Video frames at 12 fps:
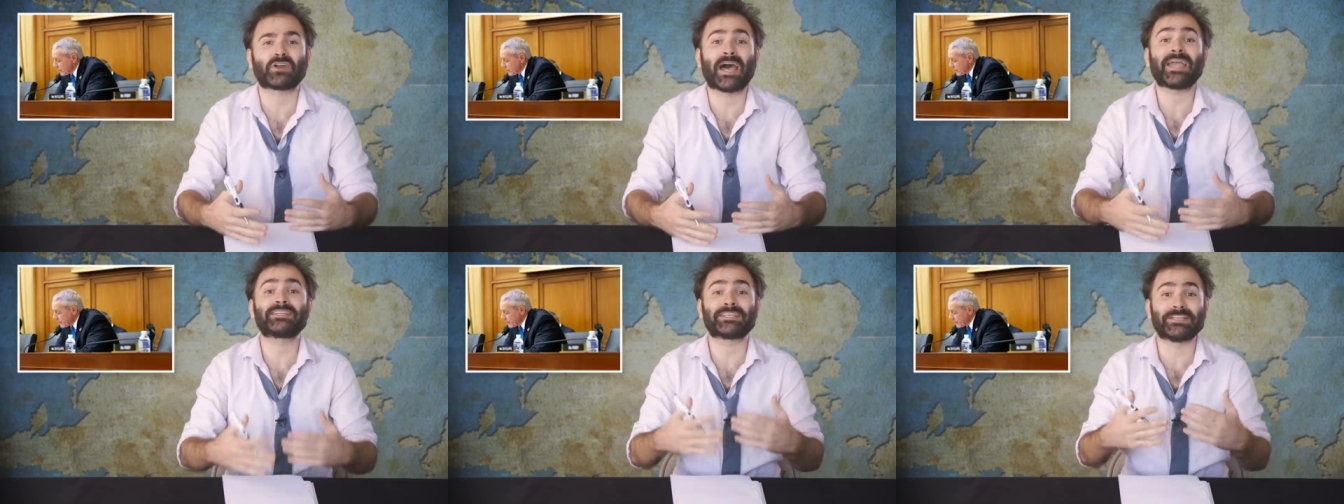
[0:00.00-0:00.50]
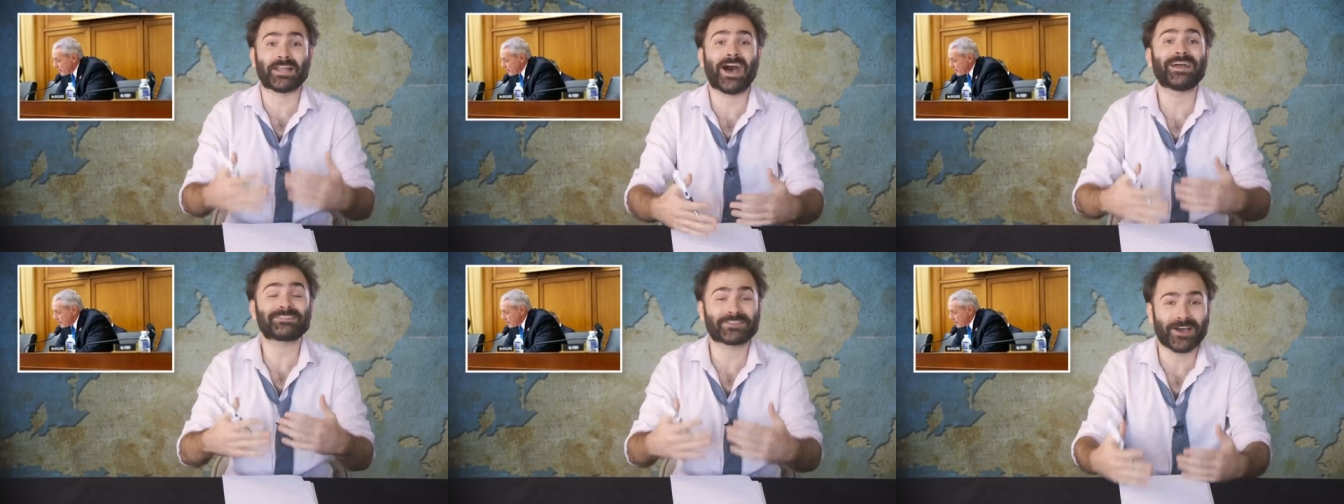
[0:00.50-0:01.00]
trying to
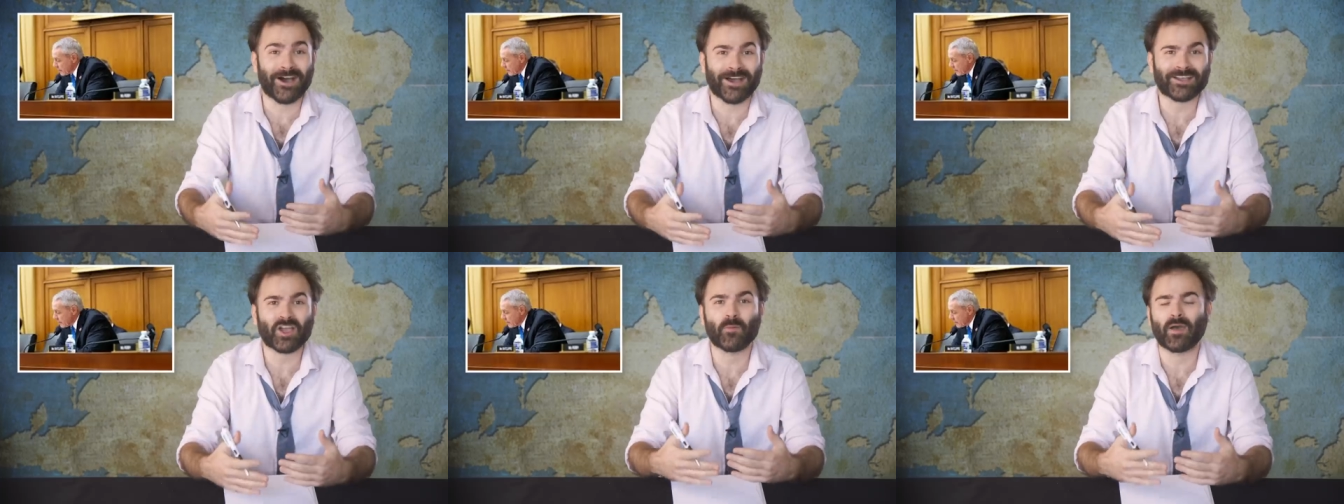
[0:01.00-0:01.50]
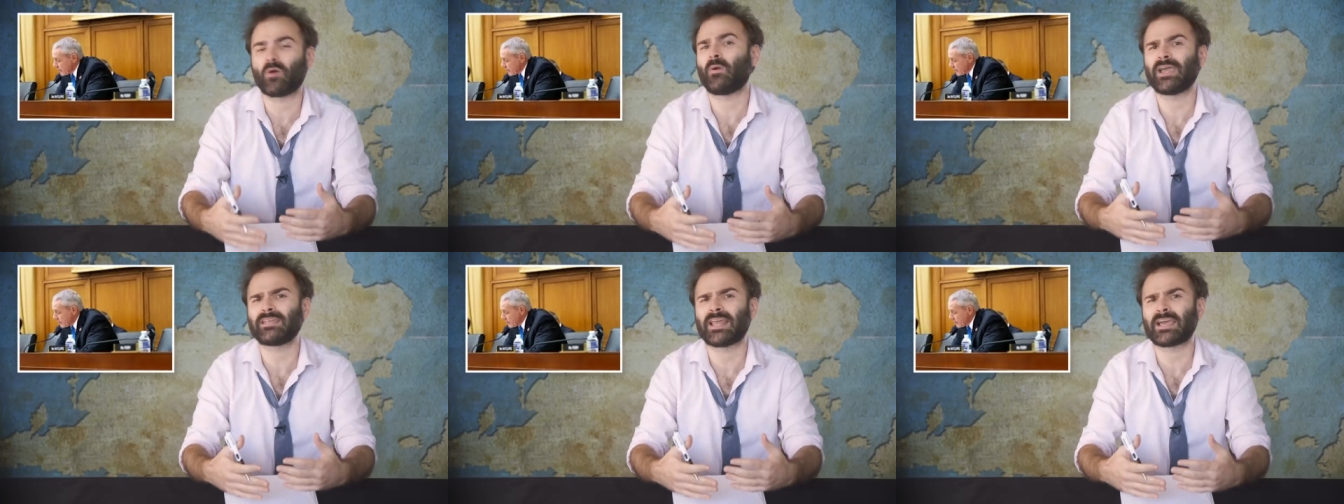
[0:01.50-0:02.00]
not talk about
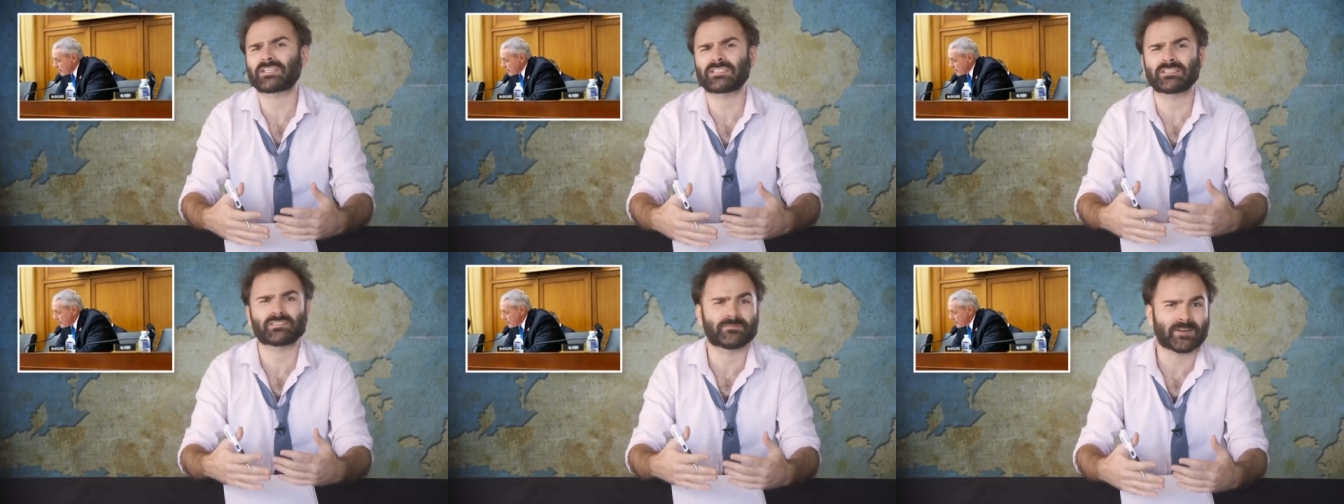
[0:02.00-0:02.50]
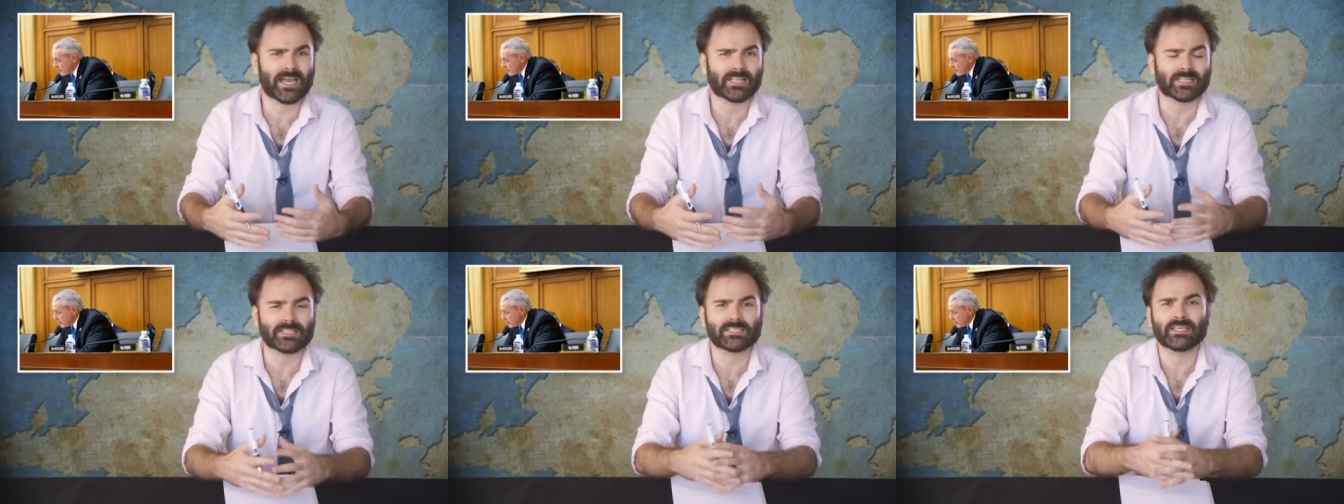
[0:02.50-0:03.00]
white nationalist
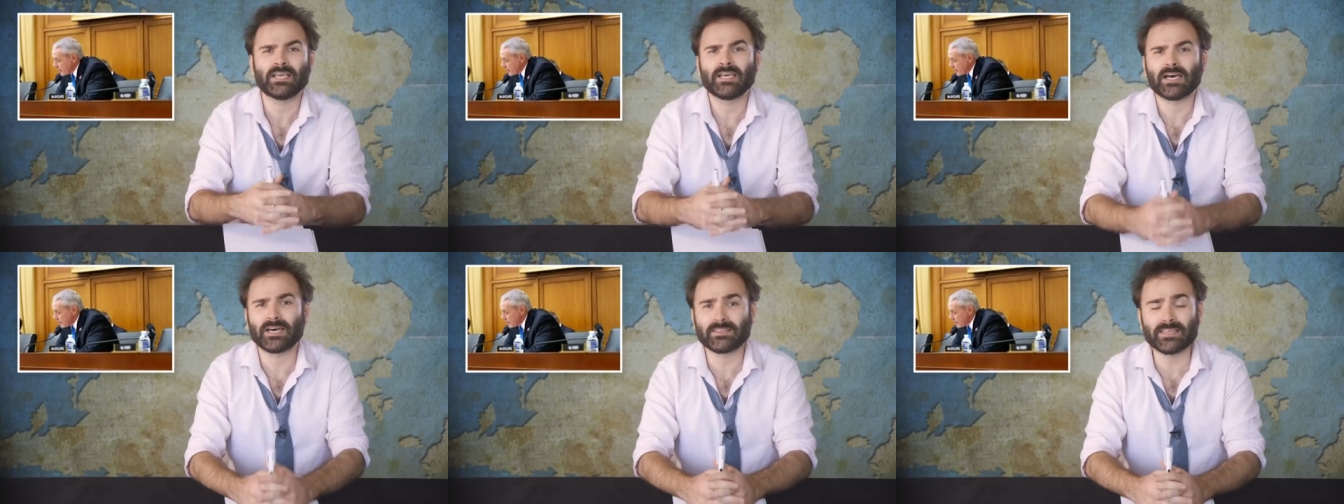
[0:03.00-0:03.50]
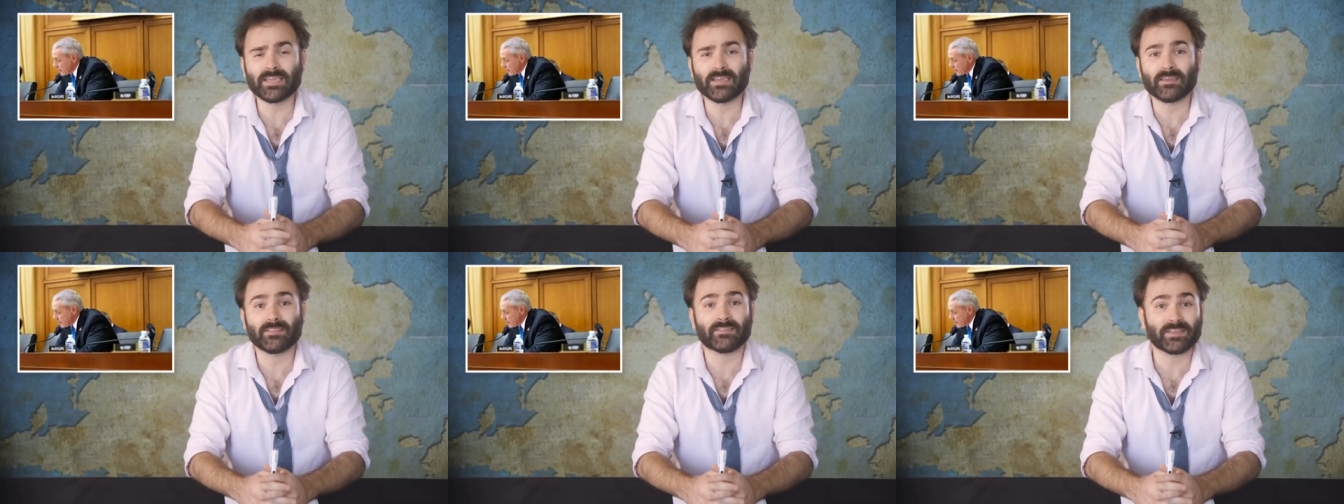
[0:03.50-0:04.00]
violence, a
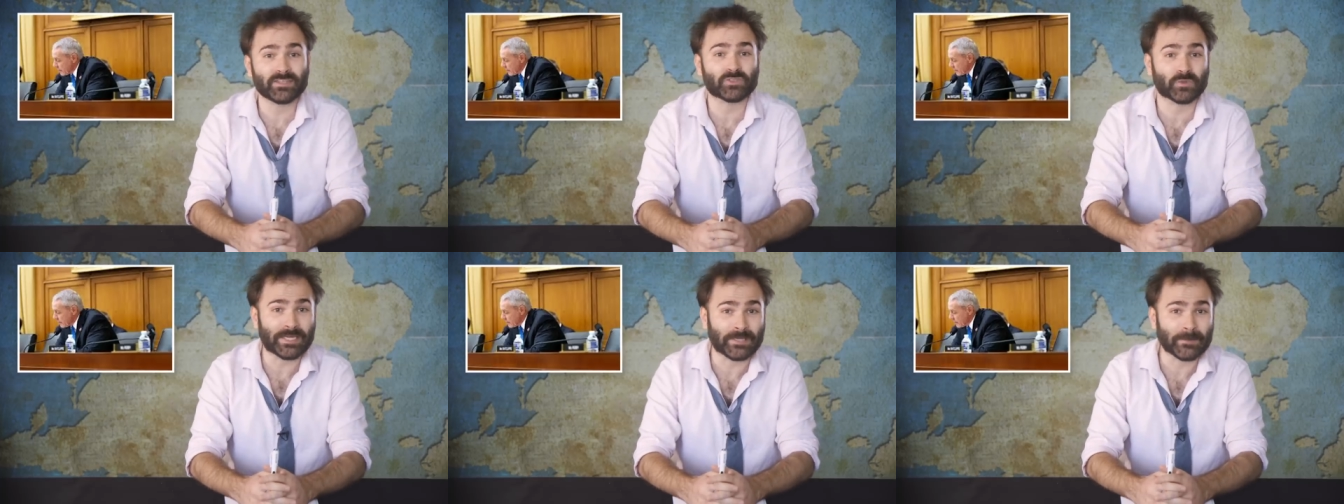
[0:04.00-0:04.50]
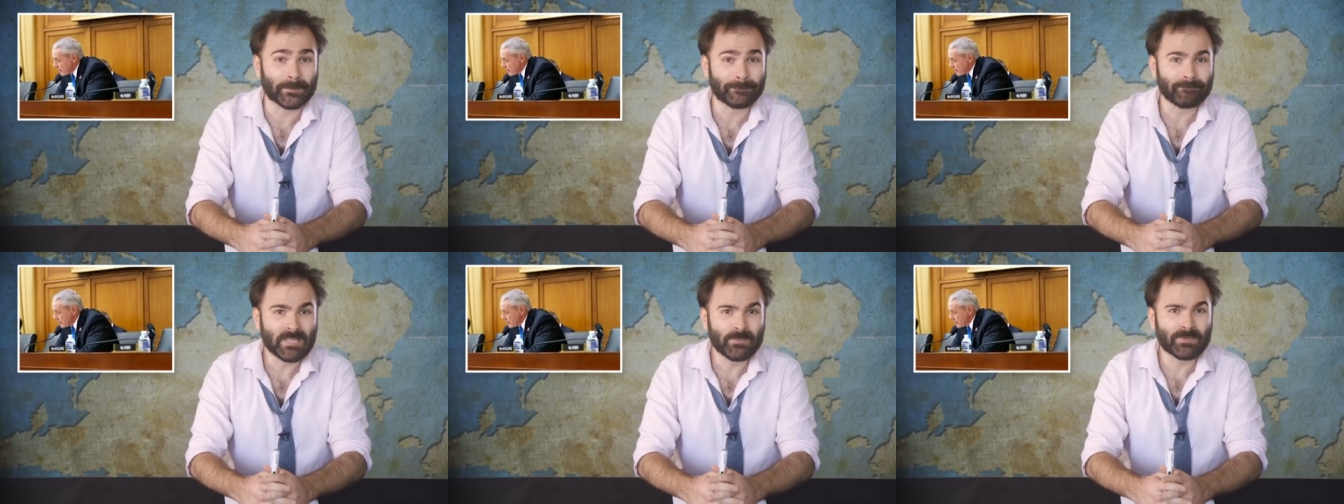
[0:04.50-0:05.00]
thing that is real.
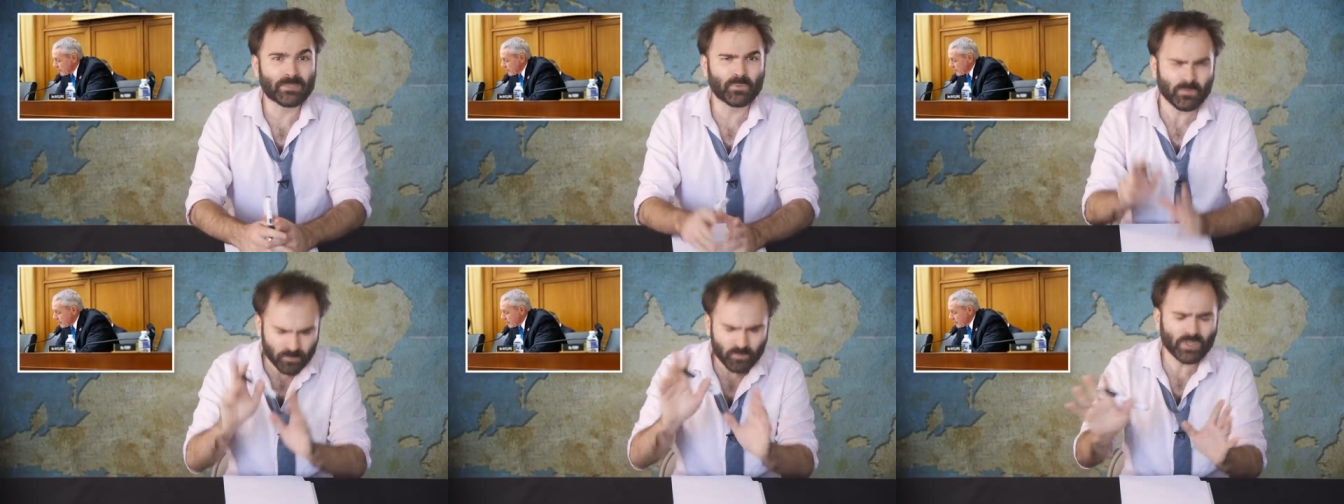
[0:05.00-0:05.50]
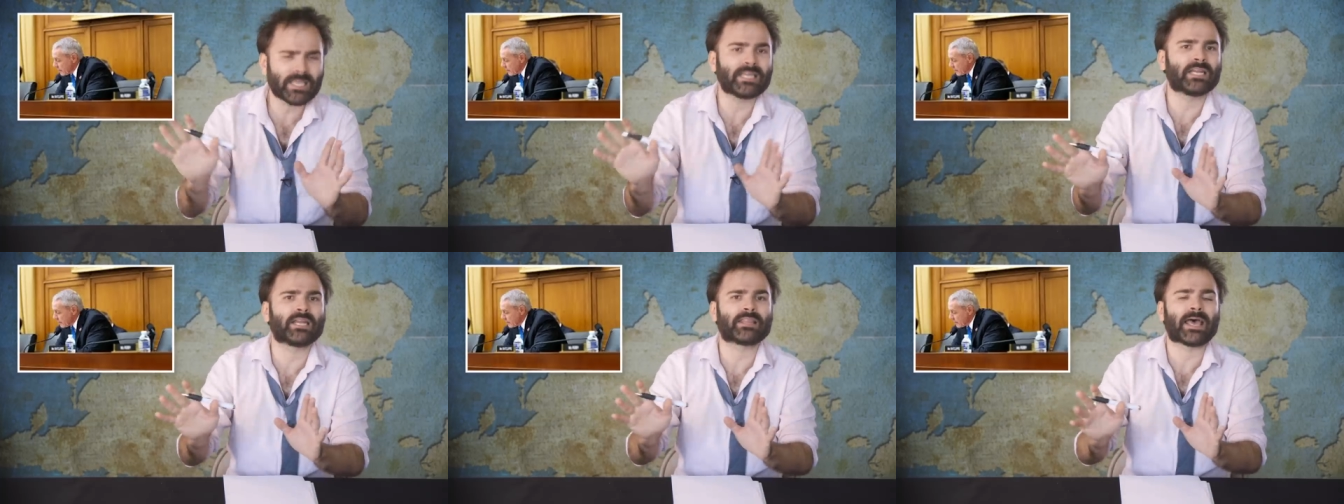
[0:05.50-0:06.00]
But we'll
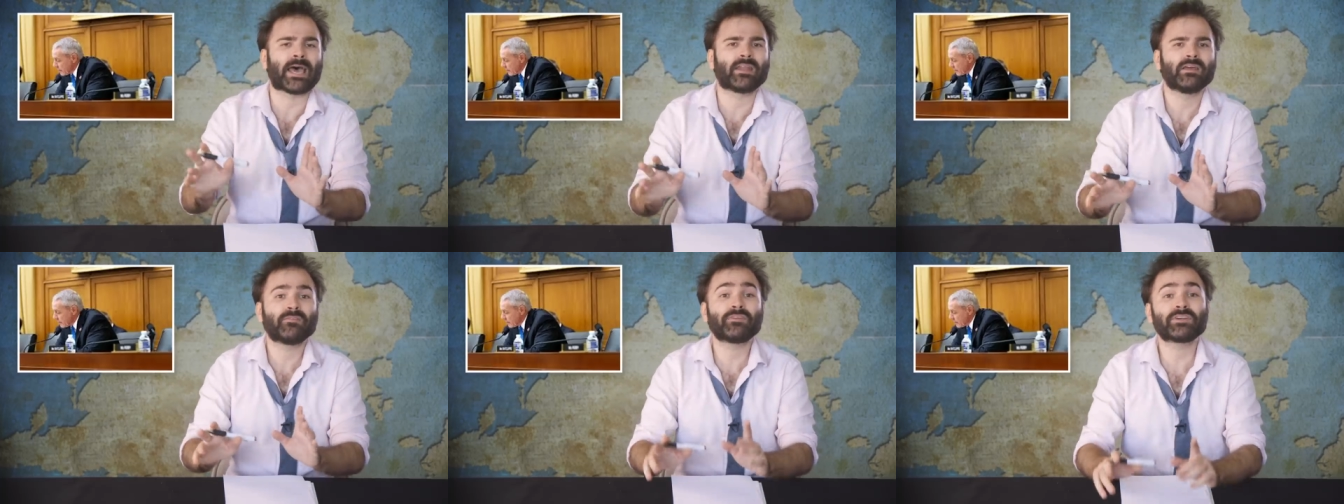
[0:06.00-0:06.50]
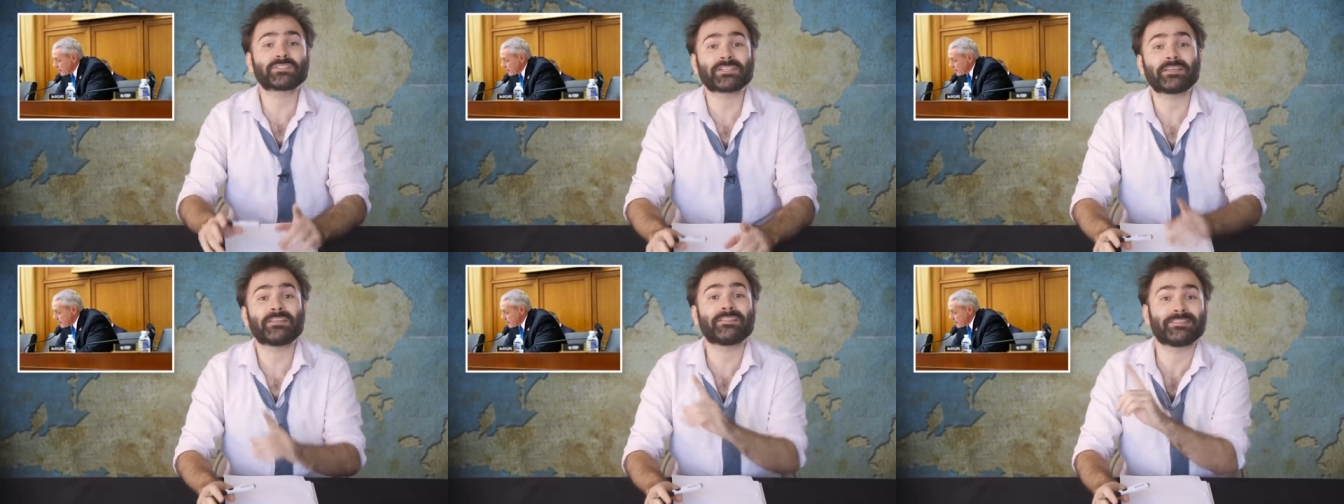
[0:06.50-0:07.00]
get into that. First,
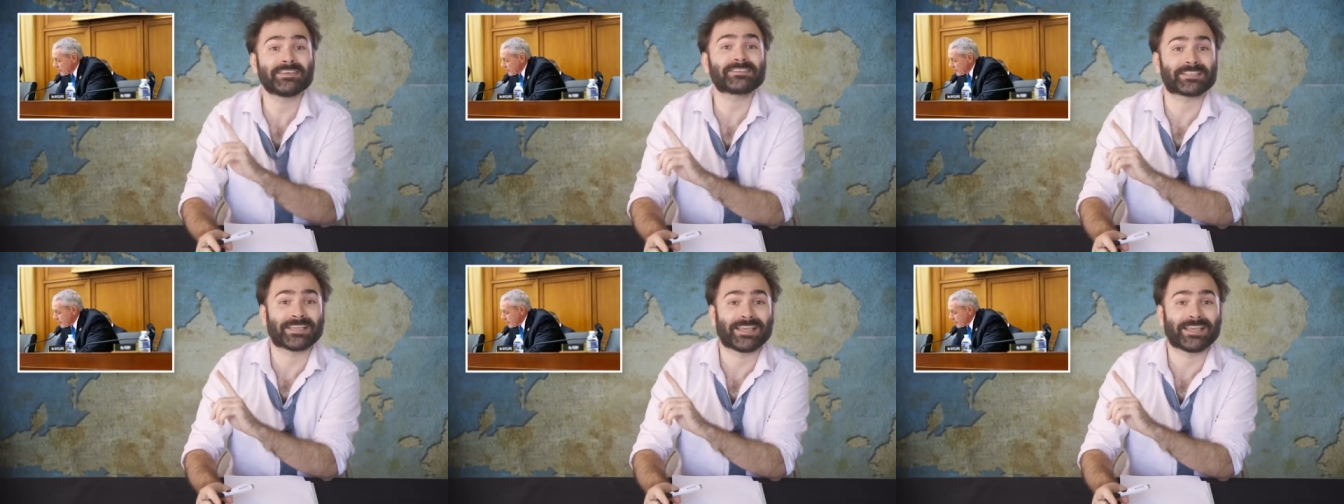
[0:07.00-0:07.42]
this